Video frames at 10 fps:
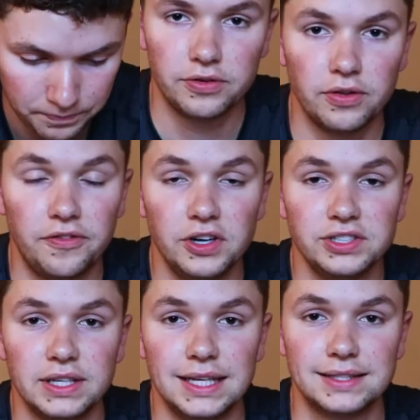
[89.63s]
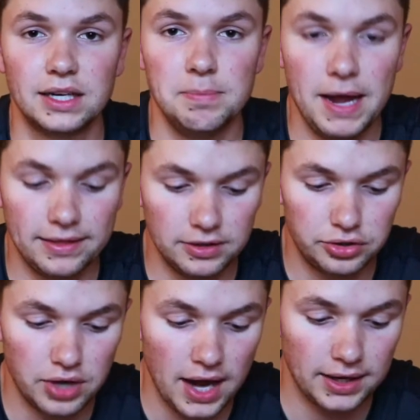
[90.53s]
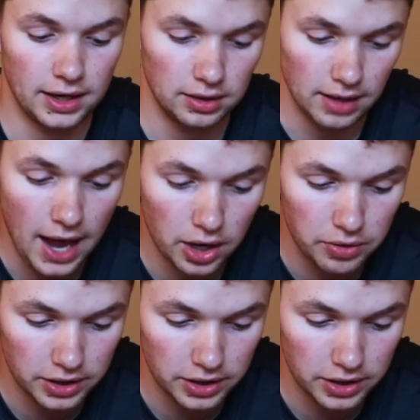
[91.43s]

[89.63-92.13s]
So the first thing that's going to make this tracking a lot